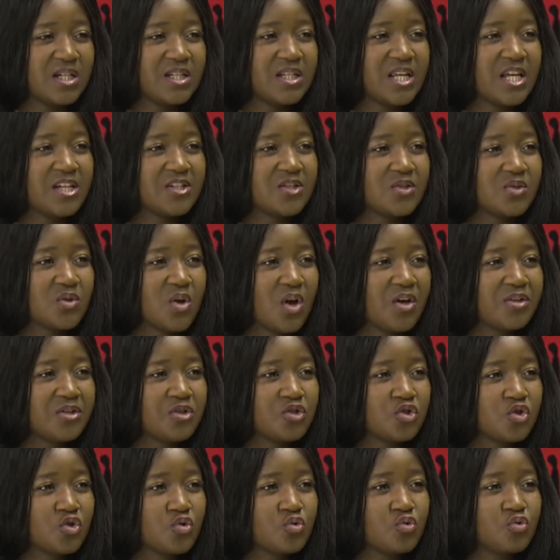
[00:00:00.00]
They saw
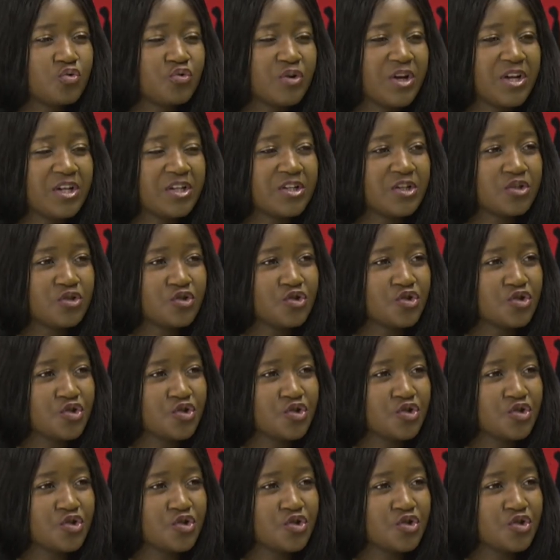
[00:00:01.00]
the children